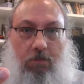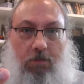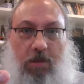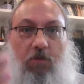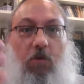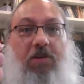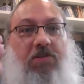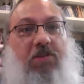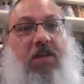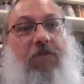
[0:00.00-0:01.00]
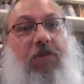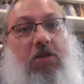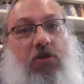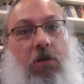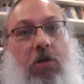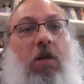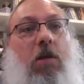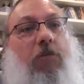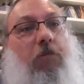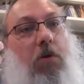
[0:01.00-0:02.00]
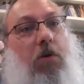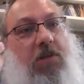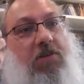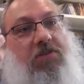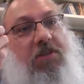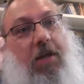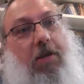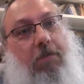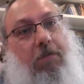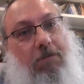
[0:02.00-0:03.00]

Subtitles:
Like, what is the definition of process data?